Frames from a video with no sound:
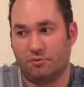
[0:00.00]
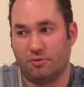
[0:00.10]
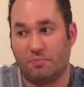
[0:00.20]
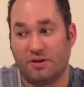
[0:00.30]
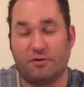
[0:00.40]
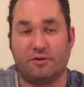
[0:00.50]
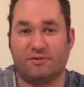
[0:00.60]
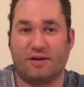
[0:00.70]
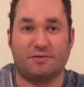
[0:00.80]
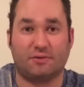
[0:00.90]
bitterness
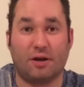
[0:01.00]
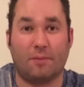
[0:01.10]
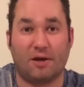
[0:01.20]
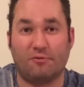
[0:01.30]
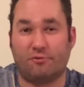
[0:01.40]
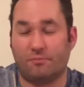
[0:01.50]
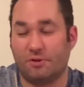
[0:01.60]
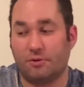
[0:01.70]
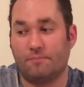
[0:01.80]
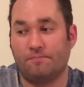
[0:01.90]
hasn't come out from
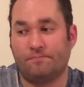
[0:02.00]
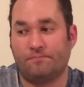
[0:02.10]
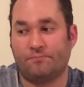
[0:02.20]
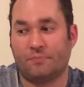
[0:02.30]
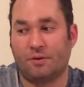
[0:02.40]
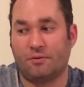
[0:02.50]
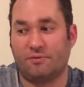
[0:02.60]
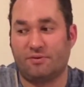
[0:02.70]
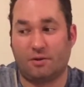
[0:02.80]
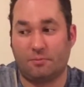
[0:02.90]
the
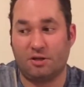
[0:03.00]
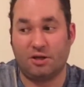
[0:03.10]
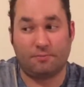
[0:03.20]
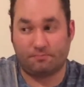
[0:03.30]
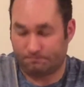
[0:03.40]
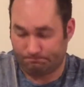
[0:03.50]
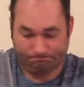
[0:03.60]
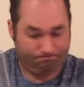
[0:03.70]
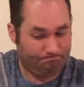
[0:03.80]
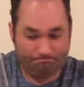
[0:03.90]
sediment yet.
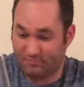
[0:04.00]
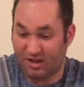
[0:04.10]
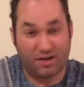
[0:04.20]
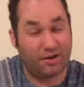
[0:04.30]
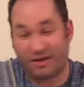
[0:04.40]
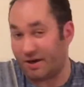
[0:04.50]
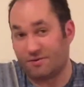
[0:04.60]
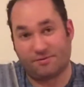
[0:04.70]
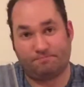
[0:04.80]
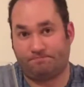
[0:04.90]
In any case,